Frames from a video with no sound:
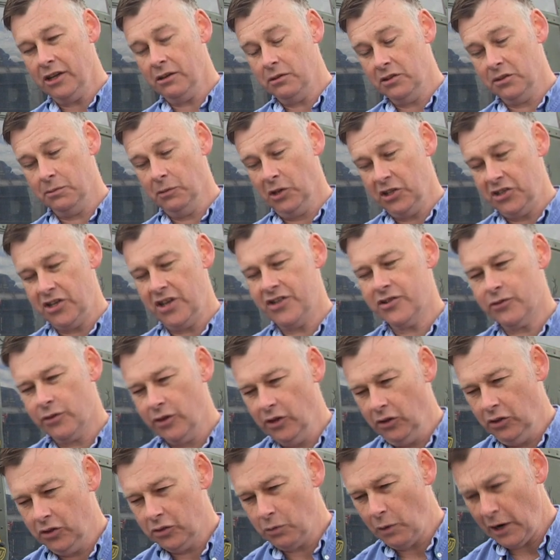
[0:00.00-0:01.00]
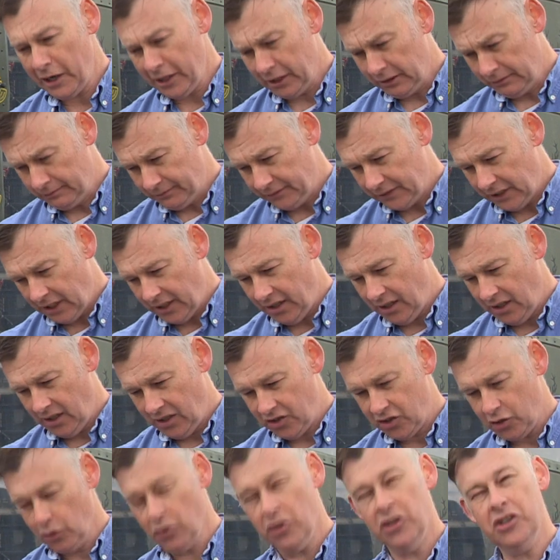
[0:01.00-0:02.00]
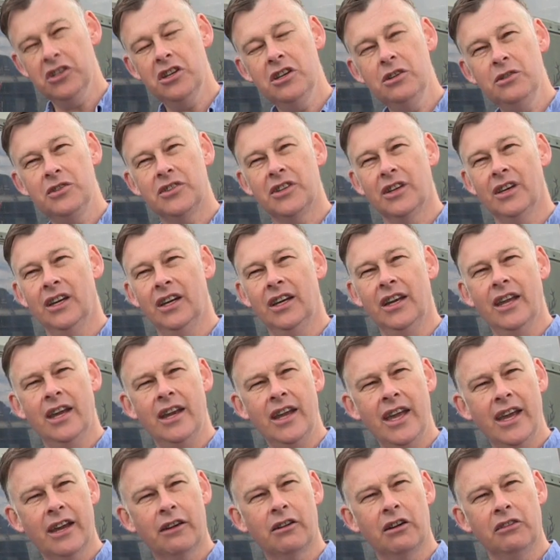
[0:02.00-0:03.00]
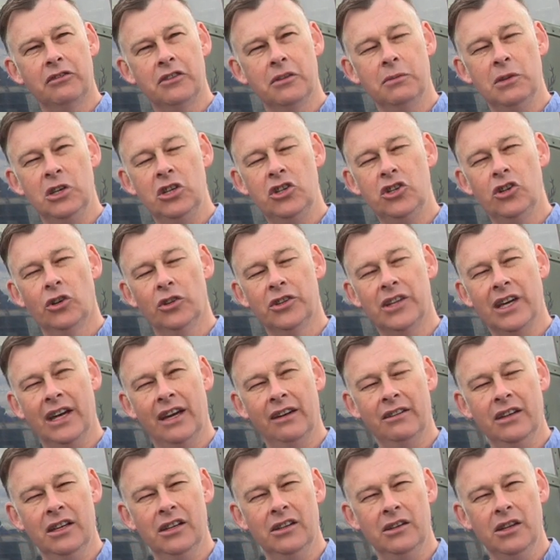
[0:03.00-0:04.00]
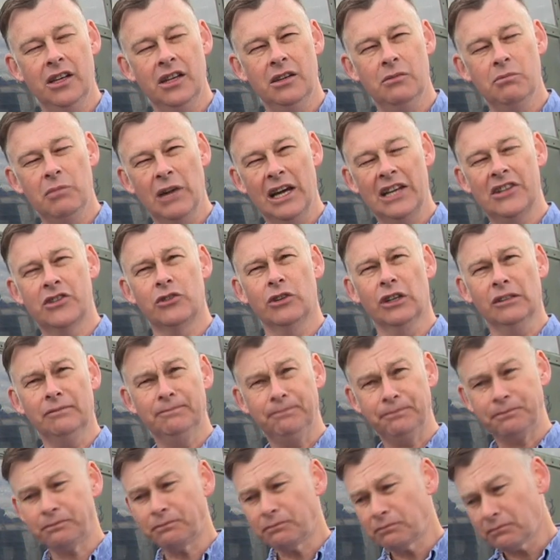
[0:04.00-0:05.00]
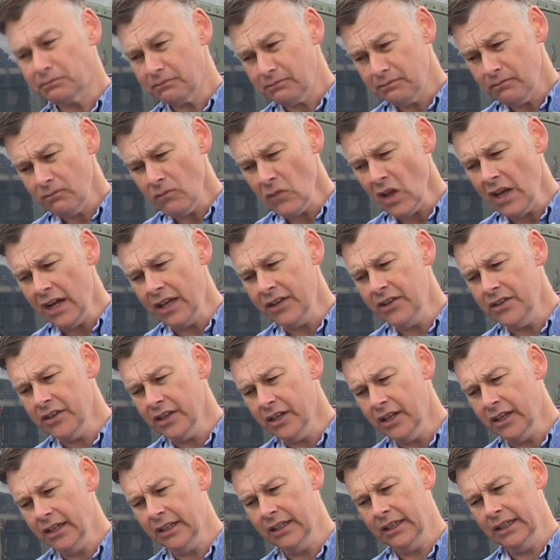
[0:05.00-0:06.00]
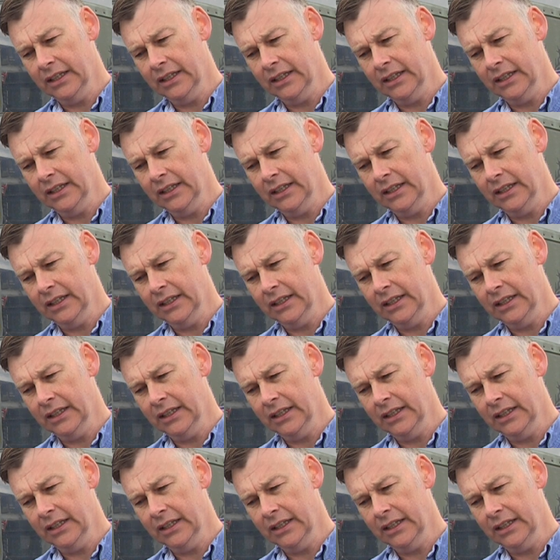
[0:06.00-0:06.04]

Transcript: It was my sister-in-law's wedding, and I saw in the news that an aircraft had been shot down in Basra, and it